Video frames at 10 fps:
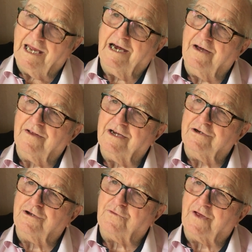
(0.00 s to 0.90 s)
Yeah, they
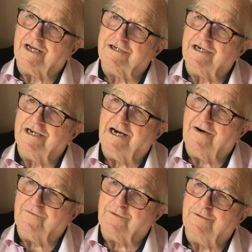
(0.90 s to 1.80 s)
used to thatch it
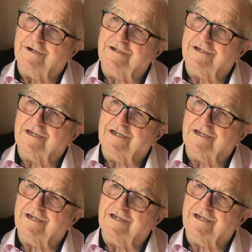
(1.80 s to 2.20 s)
afterwards.